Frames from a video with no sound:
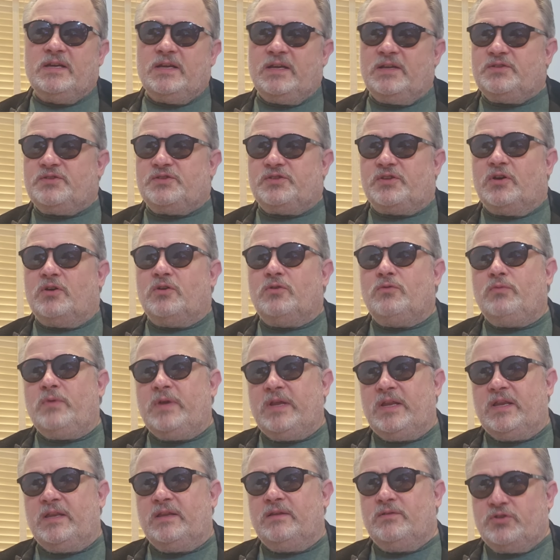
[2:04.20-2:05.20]
And so
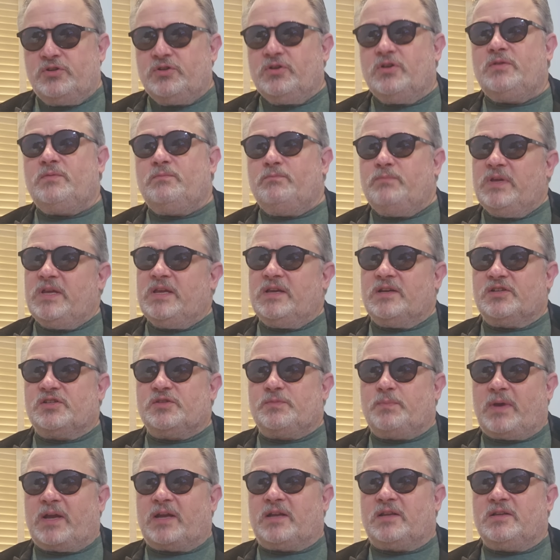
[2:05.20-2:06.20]
we should be
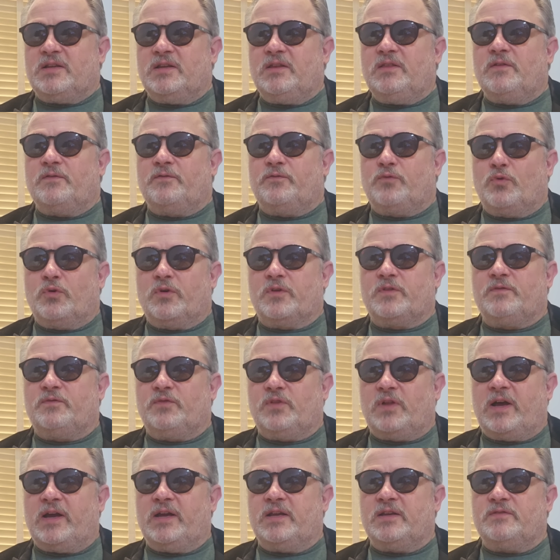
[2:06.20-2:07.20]
expecting the fourth
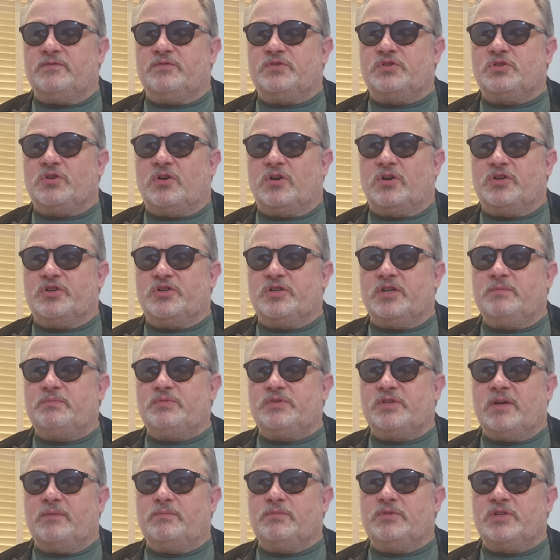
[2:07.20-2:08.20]
flight of Starship
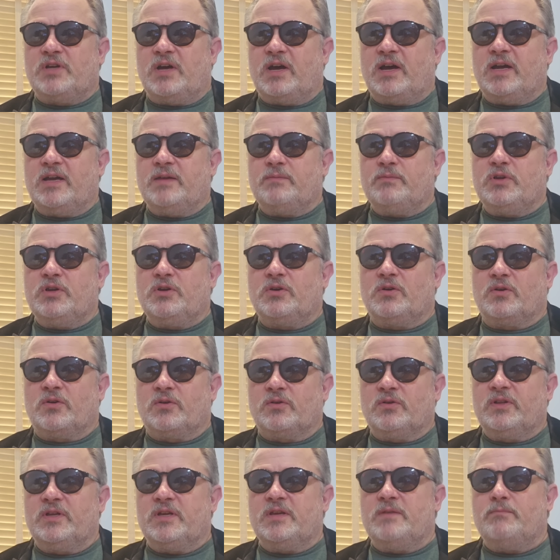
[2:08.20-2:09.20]
sometime in
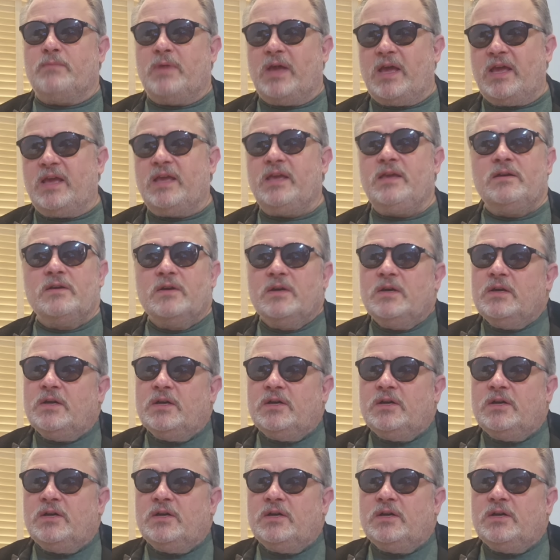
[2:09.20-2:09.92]
early May,